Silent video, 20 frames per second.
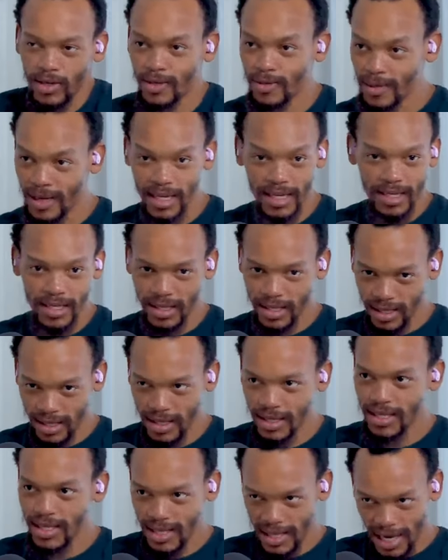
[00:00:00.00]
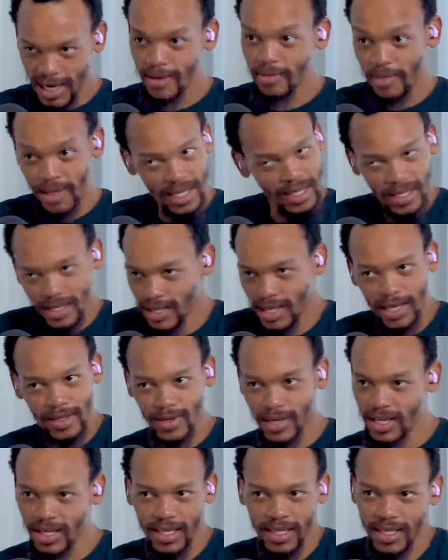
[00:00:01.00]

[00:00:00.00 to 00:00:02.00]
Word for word: Because my NB, that's why.